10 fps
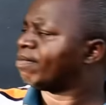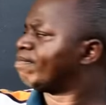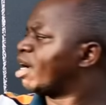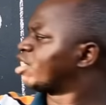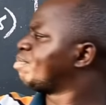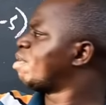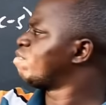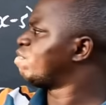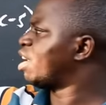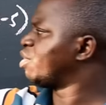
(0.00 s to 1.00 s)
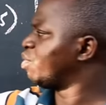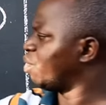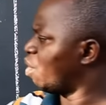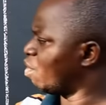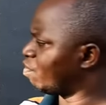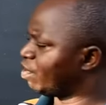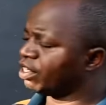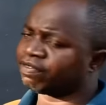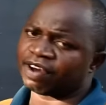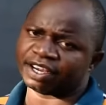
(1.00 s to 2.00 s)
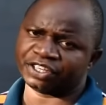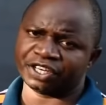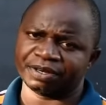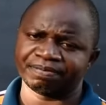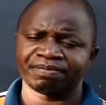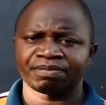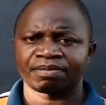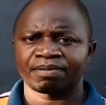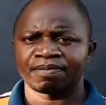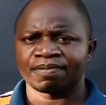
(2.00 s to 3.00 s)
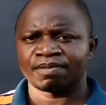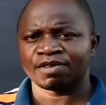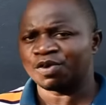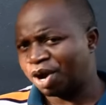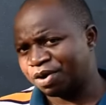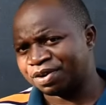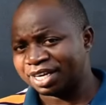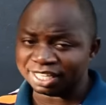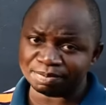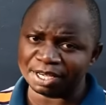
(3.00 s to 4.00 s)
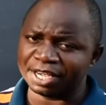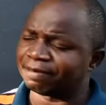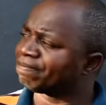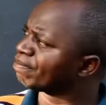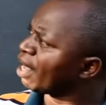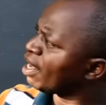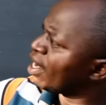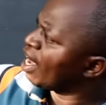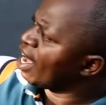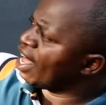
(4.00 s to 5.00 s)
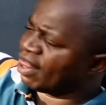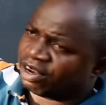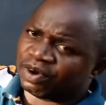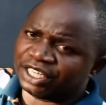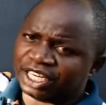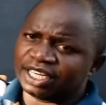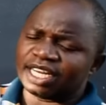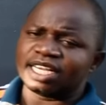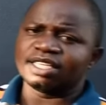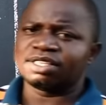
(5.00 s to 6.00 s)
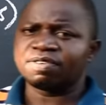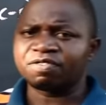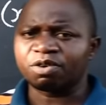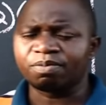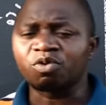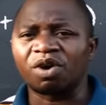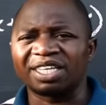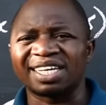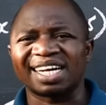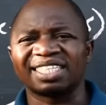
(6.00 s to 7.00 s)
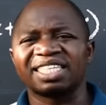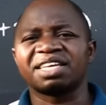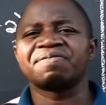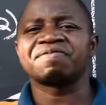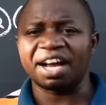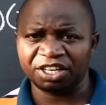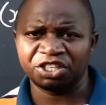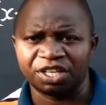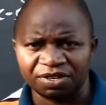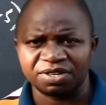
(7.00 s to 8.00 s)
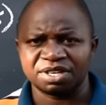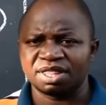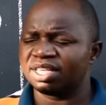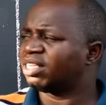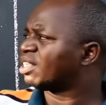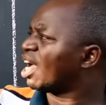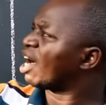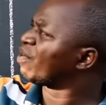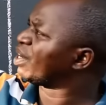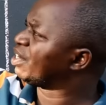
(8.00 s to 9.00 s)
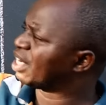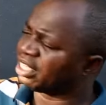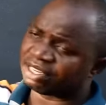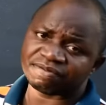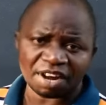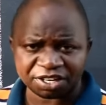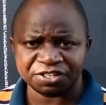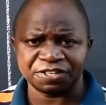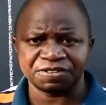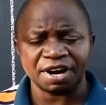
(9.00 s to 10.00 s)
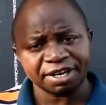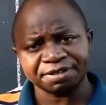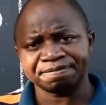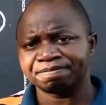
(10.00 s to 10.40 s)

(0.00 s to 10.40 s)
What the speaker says: Maximum value of this function. Well, let's begin. The question is from quadratic functions. These are quadratic functions, right?